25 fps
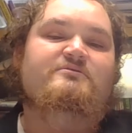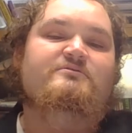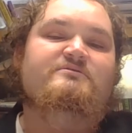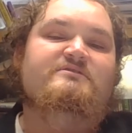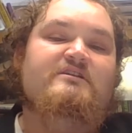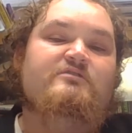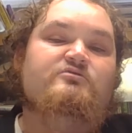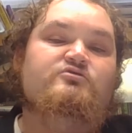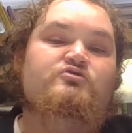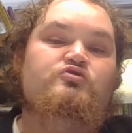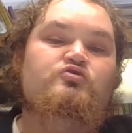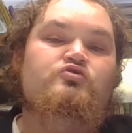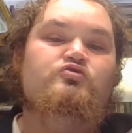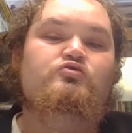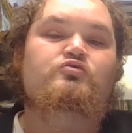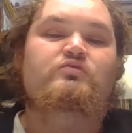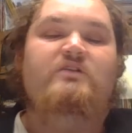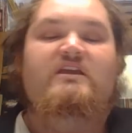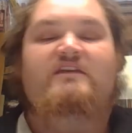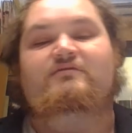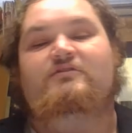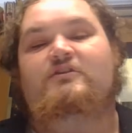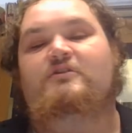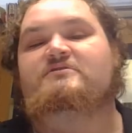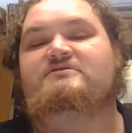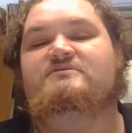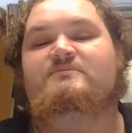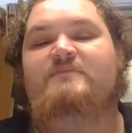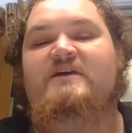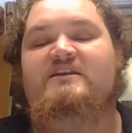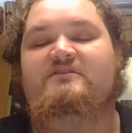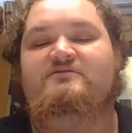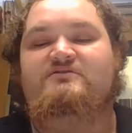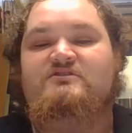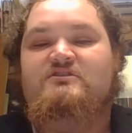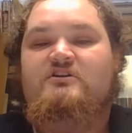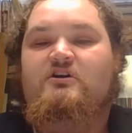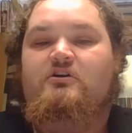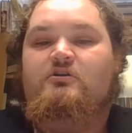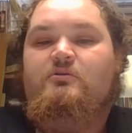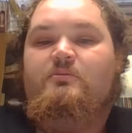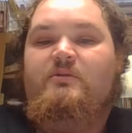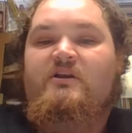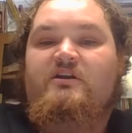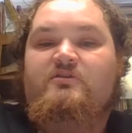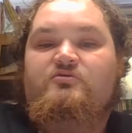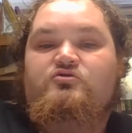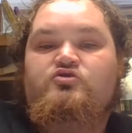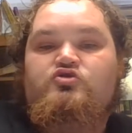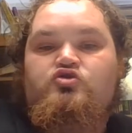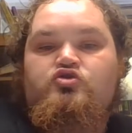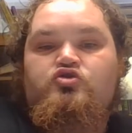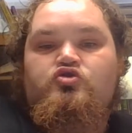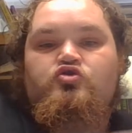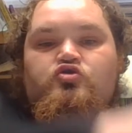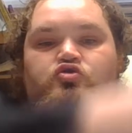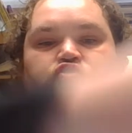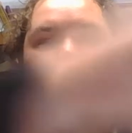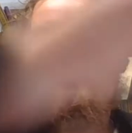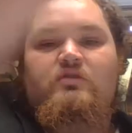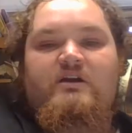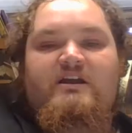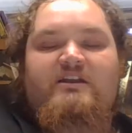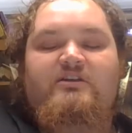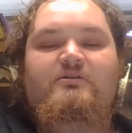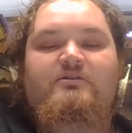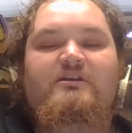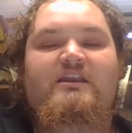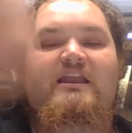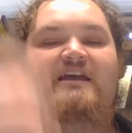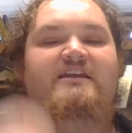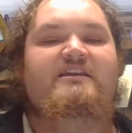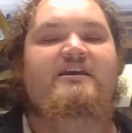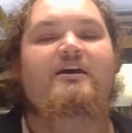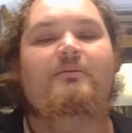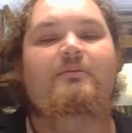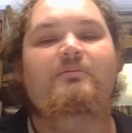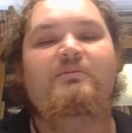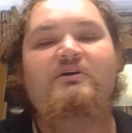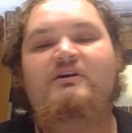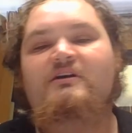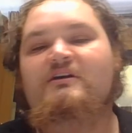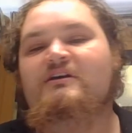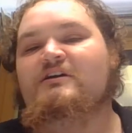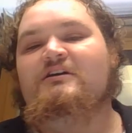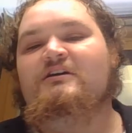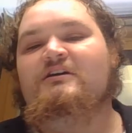It was like even though it was made of snow, it would be like and it would light up.